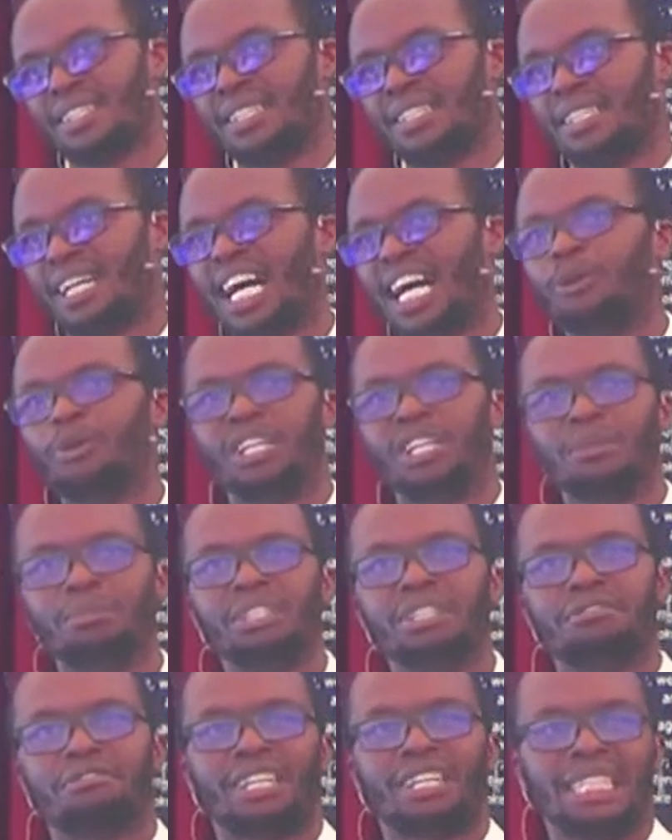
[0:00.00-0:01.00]
I will be
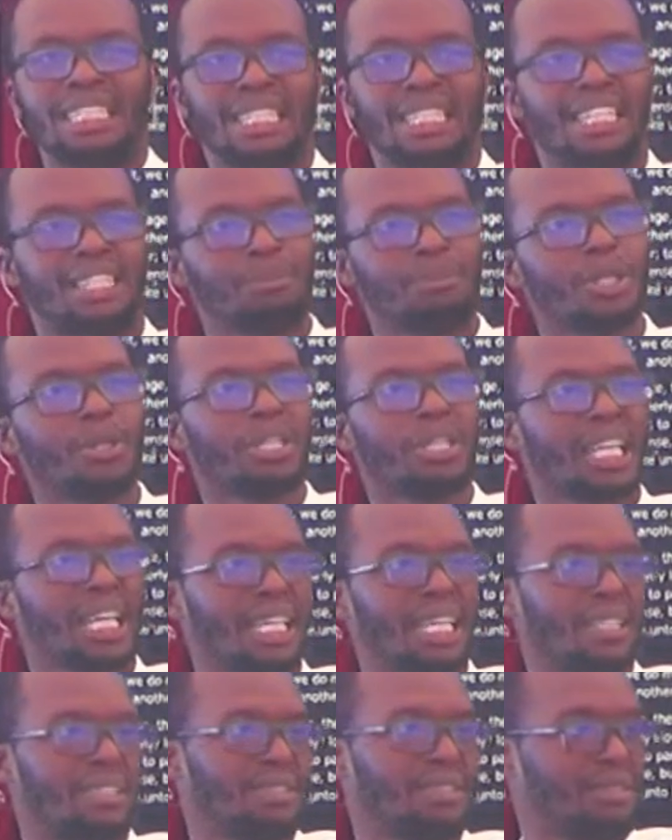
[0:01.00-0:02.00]
fine. I'll be okay.